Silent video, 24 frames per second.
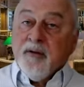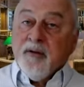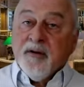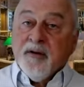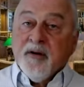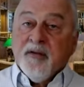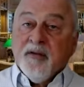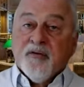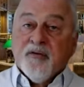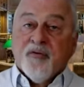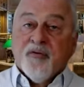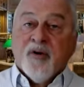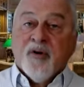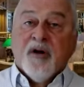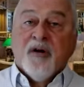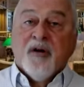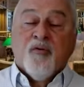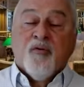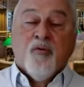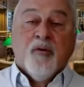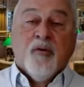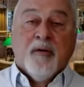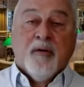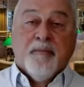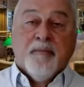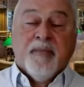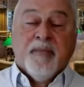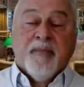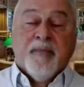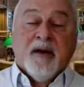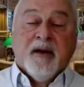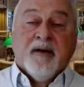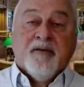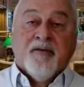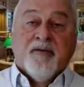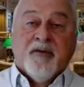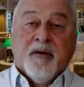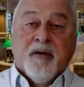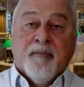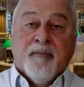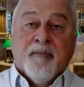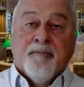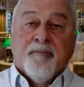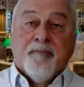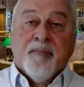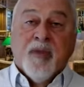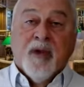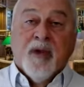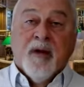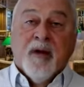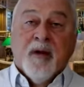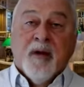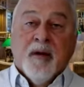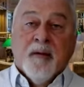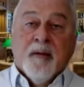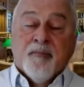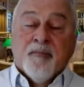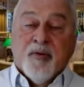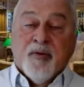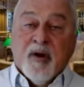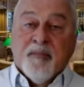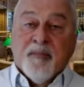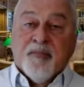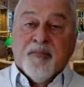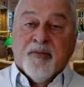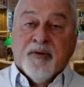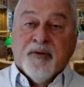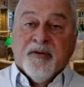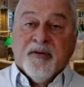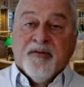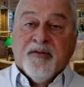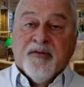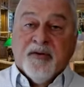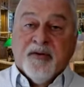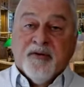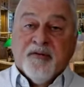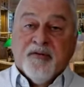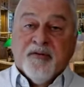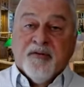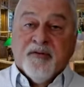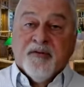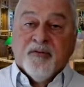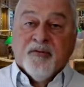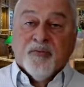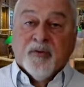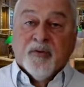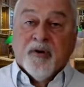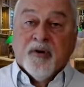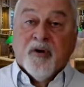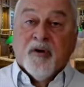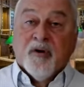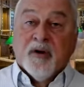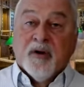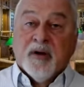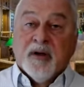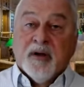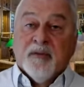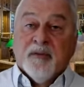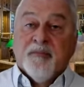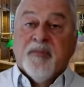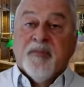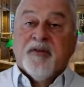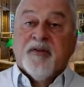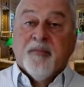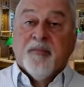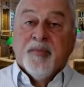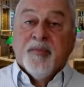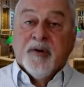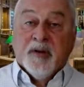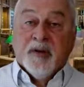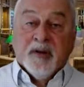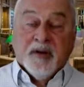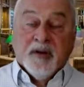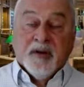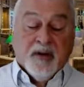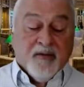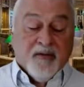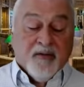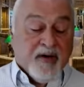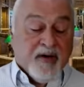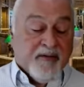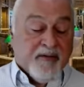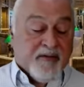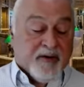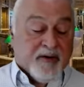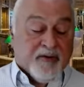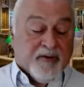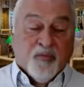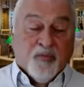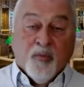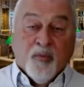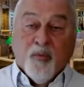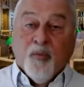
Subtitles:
did the trial court make some proper decisions regarding admissibility of evidence?